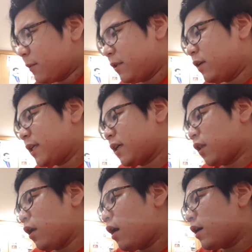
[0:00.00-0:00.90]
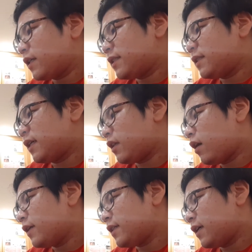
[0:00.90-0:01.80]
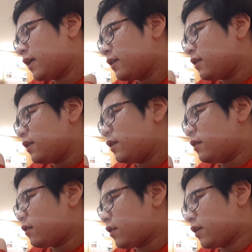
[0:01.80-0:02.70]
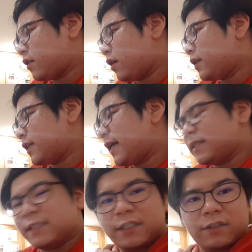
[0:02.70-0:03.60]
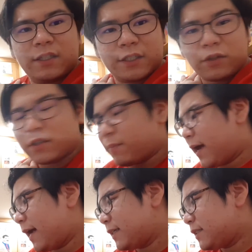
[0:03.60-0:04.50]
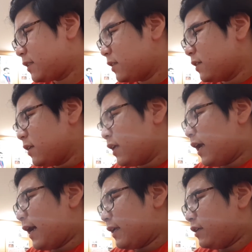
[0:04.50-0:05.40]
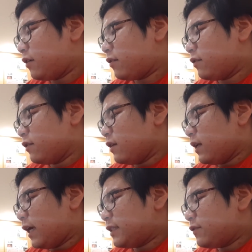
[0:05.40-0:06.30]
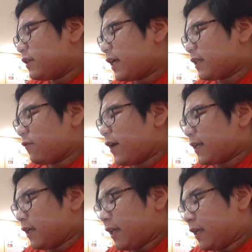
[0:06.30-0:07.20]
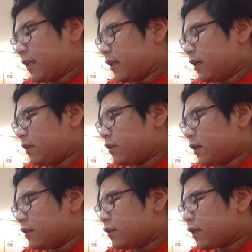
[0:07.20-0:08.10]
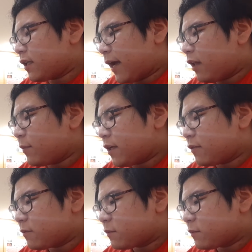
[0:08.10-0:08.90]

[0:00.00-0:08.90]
I mean, look at the claws. The claws are claws as the shoulder pads, and I just really like the fact that and look at the helmet.